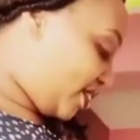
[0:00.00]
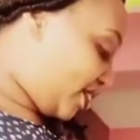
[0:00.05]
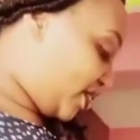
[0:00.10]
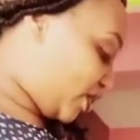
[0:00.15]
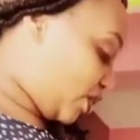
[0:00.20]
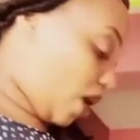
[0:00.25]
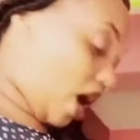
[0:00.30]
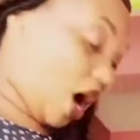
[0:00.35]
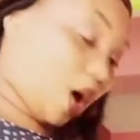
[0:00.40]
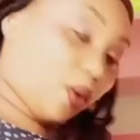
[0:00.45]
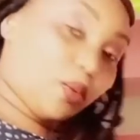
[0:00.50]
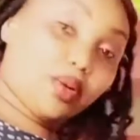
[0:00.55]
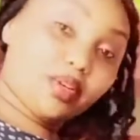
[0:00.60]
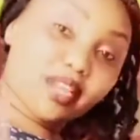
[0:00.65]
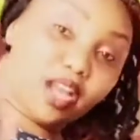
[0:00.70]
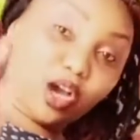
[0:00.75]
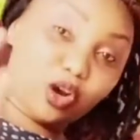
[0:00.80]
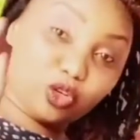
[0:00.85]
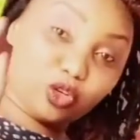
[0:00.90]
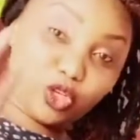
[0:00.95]
So I will
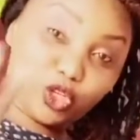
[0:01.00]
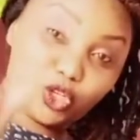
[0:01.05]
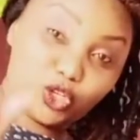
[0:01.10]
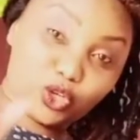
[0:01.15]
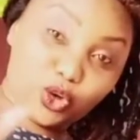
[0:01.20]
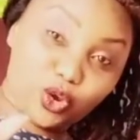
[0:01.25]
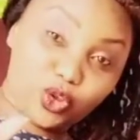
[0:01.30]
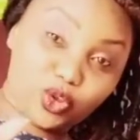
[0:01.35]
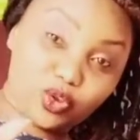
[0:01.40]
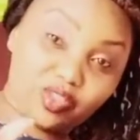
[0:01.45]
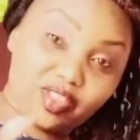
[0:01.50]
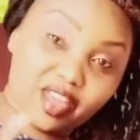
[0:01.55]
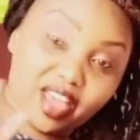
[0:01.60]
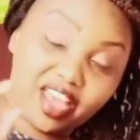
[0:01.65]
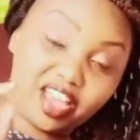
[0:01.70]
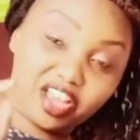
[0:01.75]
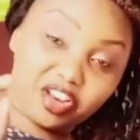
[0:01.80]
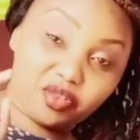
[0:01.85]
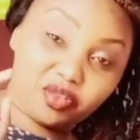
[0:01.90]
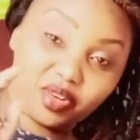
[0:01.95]
now show you the
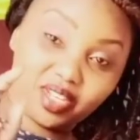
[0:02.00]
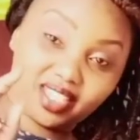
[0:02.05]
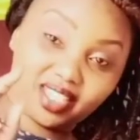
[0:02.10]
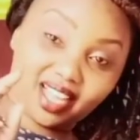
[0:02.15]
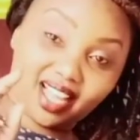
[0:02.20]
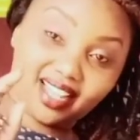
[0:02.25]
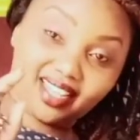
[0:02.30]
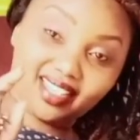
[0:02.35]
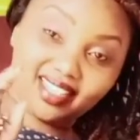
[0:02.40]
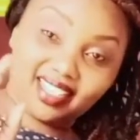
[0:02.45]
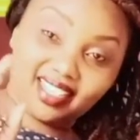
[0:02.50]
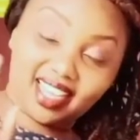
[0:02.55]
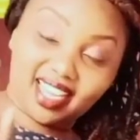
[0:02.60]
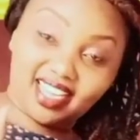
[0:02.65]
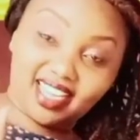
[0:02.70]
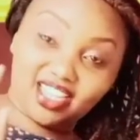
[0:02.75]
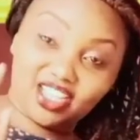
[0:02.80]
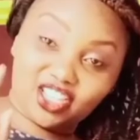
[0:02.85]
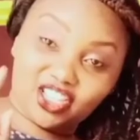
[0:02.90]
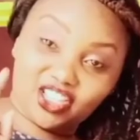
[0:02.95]
end result
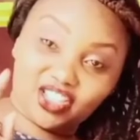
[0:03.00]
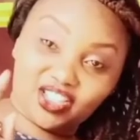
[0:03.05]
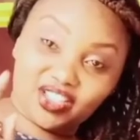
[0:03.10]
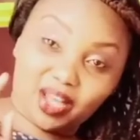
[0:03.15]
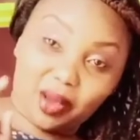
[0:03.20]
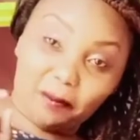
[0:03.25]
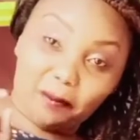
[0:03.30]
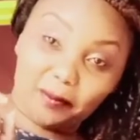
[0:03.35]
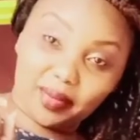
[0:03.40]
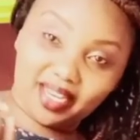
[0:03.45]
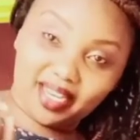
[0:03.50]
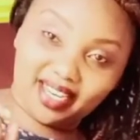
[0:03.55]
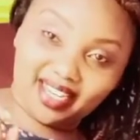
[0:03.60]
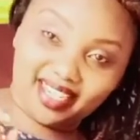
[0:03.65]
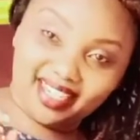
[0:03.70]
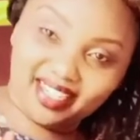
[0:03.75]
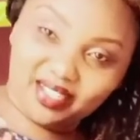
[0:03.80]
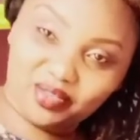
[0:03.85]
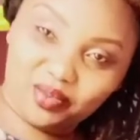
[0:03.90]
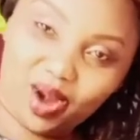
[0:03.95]
in just a
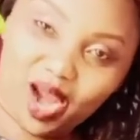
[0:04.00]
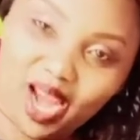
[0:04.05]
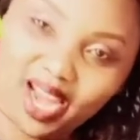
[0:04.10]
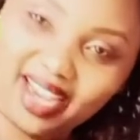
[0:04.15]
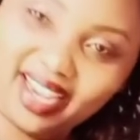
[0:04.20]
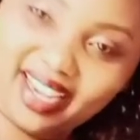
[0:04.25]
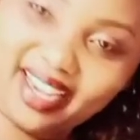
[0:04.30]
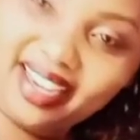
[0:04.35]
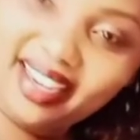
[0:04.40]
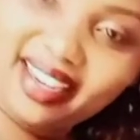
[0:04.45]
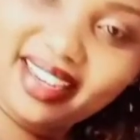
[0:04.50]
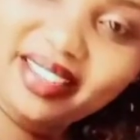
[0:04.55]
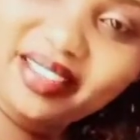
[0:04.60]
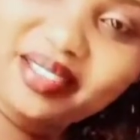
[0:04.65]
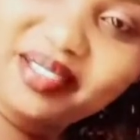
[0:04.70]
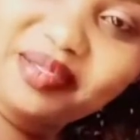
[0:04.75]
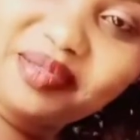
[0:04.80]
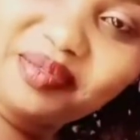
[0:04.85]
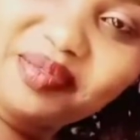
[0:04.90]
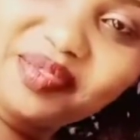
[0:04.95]
minute, right?
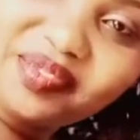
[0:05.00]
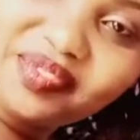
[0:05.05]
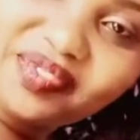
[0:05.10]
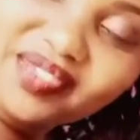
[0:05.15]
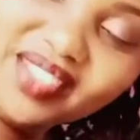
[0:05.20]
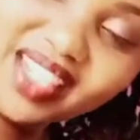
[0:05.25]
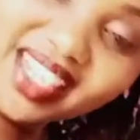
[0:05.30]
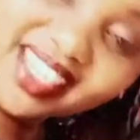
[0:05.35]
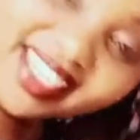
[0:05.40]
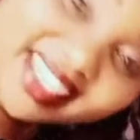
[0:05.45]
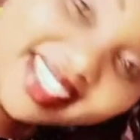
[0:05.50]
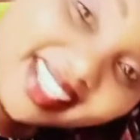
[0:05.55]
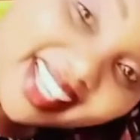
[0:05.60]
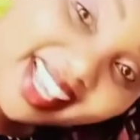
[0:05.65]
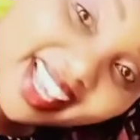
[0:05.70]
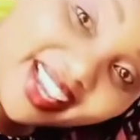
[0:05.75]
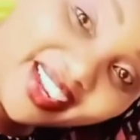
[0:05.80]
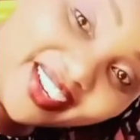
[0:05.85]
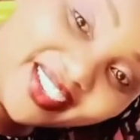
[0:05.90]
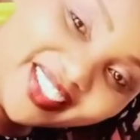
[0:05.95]

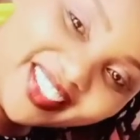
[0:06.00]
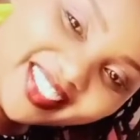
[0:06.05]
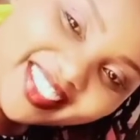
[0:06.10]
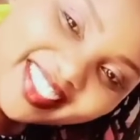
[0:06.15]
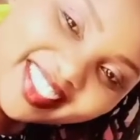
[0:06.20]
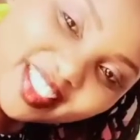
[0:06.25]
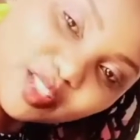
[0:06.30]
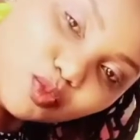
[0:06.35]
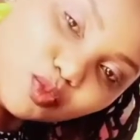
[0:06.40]
See you.